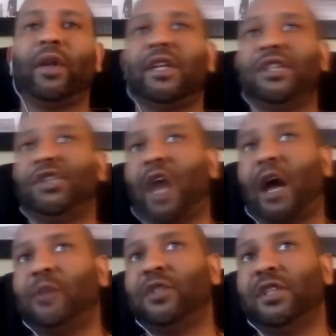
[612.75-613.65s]
in these
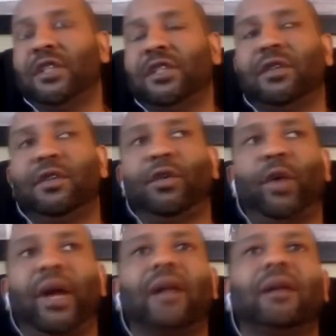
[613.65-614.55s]
jobs, these
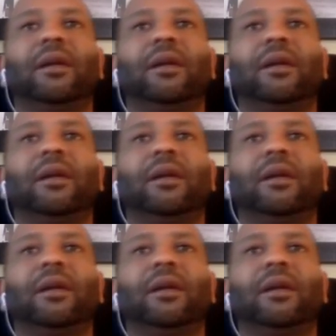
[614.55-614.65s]
direct